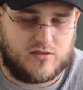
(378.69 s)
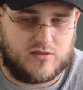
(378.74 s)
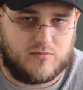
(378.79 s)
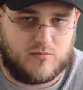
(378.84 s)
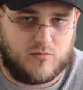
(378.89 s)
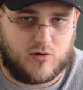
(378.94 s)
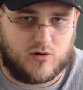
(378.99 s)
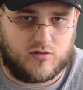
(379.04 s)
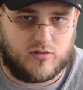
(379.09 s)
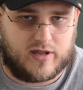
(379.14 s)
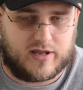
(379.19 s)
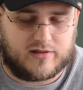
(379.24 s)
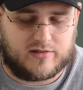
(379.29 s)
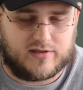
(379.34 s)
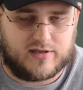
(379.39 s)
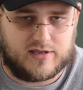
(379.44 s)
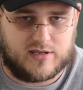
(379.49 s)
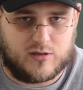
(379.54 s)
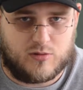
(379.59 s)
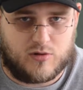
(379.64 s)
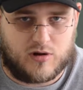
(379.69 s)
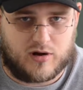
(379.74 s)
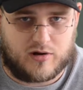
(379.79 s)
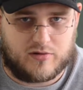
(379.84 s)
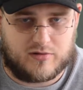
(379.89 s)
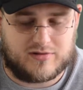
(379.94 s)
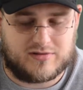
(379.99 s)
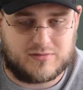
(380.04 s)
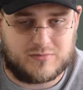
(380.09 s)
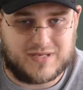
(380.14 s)
the more likely you are
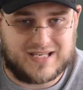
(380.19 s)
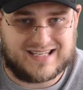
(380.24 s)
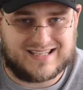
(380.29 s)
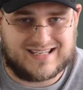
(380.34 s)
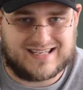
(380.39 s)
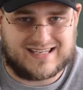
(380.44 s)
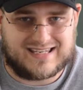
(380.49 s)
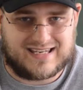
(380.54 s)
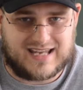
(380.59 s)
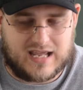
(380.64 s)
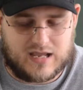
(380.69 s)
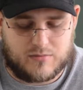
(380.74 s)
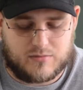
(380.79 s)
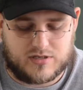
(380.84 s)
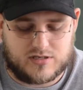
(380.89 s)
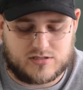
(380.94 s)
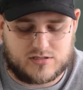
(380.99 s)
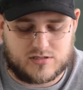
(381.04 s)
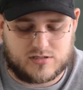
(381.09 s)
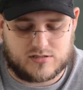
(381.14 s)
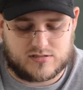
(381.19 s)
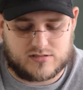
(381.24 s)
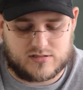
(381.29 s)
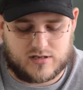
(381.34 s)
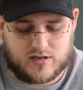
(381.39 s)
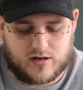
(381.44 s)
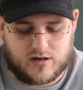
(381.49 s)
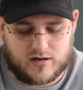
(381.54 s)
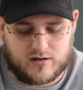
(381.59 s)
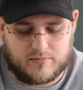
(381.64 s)
going to be to damage your
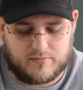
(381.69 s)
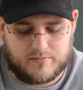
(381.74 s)
cigar.